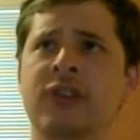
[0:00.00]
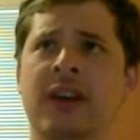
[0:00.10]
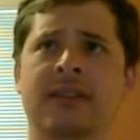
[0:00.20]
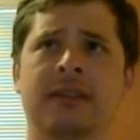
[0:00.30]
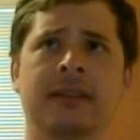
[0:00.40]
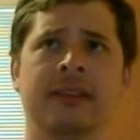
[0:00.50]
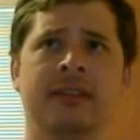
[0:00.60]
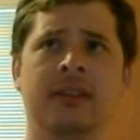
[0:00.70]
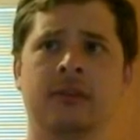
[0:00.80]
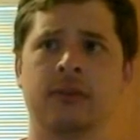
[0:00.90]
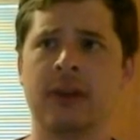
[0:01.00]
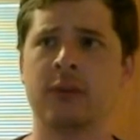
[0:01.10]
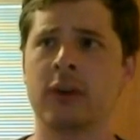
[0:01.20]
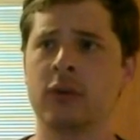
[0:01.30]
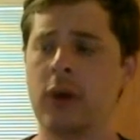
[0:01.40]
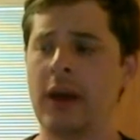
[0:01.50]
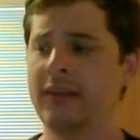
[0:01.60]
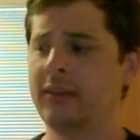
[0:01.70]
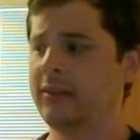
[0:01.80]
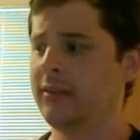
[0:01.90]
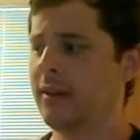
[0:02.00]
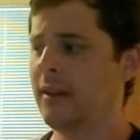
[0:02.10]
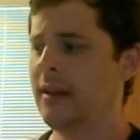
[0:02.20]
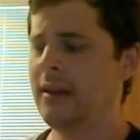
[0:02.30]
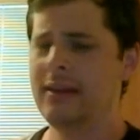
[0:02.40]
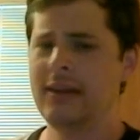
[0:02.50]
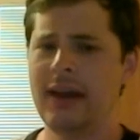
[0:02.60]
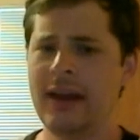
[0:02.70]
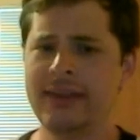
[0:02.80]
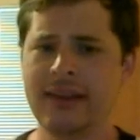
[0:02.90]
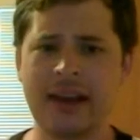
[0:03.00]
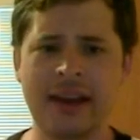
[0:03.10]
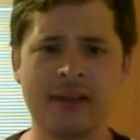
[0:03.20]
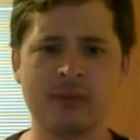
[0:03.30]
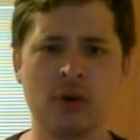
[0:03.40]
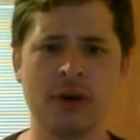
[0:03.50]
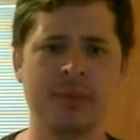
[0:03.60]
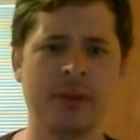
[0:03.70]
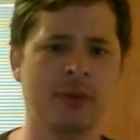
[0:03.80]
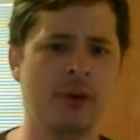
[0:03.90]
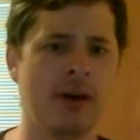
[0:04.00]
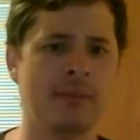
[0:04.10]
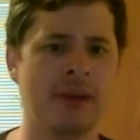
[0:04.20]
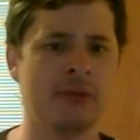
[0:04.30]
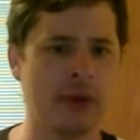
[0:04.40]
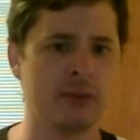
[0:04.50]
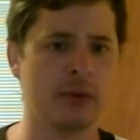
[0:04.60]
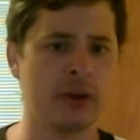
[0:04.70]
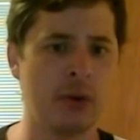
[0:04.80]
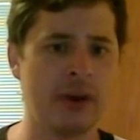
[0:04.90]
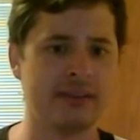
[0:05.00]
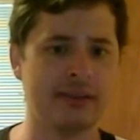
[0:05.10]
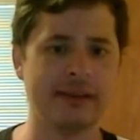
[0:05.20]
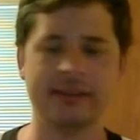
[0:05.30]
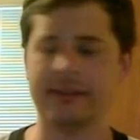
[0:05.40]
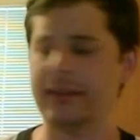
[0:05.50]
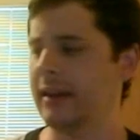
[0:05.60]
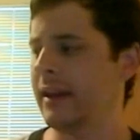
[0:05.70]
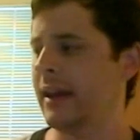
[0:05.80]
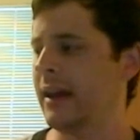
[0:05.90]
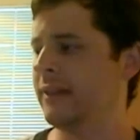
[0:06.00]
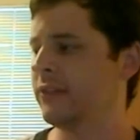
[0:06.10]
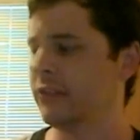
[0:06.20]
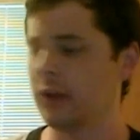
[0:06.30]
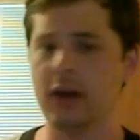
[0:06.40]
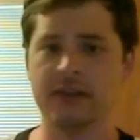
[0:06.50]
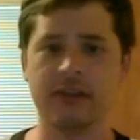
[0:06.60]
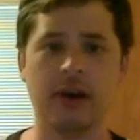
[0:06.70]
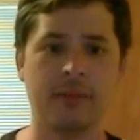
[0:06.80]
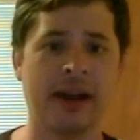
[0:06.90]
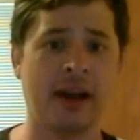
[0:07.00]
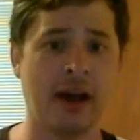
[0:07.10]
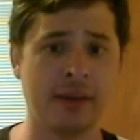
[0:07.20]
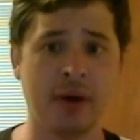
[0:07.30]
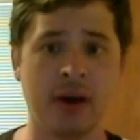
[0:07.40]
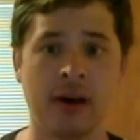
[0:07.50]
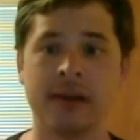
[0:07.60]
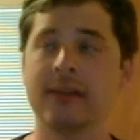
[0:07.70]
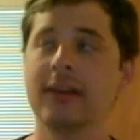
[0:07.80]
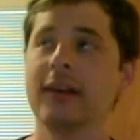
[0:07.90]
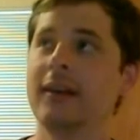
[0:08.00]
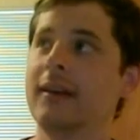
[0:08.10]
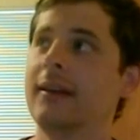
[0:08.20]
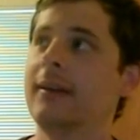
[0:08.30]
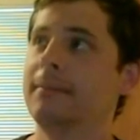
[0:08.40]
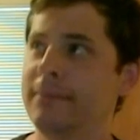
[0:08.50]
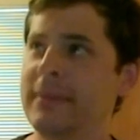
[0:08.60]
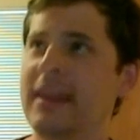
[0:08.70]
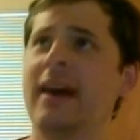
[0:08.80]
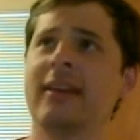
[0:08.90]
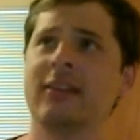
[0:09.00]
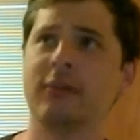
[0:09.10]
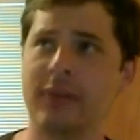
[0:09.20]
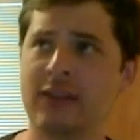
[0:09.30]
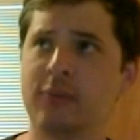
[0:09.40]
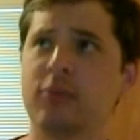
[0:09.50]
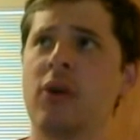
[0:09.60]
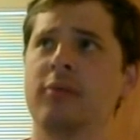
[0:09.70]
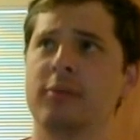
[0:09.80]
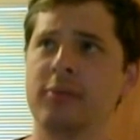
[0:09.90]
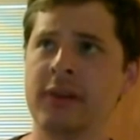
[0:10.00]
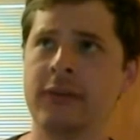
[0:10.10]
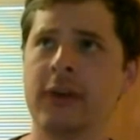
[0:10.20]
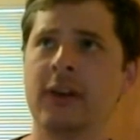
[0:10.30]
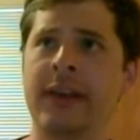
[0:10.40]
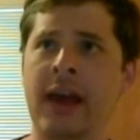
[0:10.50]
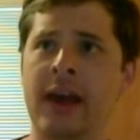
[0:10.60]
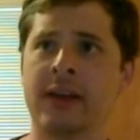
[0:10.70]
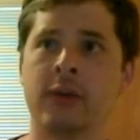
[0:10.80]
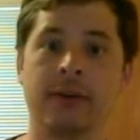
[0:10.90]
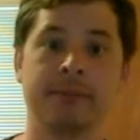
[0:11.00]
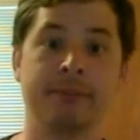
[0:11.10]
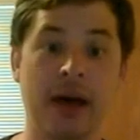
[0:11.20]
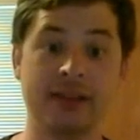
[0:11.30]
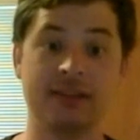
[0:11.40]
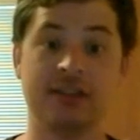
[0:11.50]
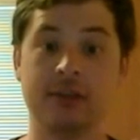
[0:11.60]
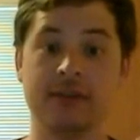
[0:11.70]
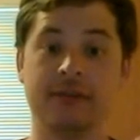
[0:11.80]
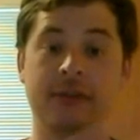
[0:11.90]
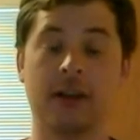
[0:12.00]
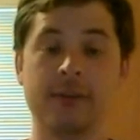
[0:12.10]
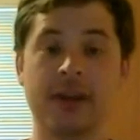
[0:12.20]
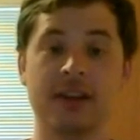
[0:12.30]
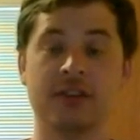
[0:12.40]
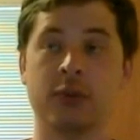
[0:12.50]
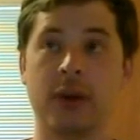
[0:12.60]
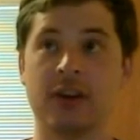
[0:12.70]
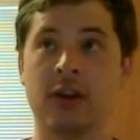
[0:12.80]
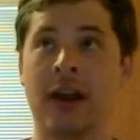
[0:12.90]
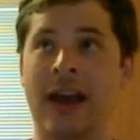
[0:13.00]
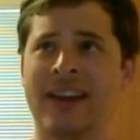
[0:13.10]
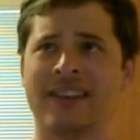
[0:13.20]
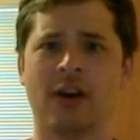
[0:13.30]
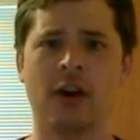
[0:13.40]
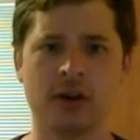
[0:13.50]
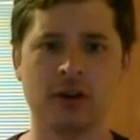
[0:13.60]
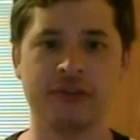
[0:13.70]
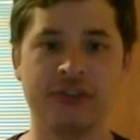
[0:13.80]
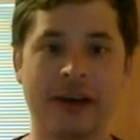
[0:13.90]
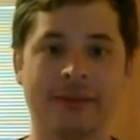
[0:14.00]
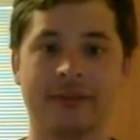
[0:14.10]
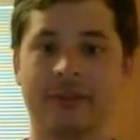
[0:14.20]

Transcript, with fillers: check the list of friend requests. I think I have more people on my friend request list than I have songs on my iPod. Yeah, that's probably fairly accurate. But you can follow me on Twitter at Arglefumph.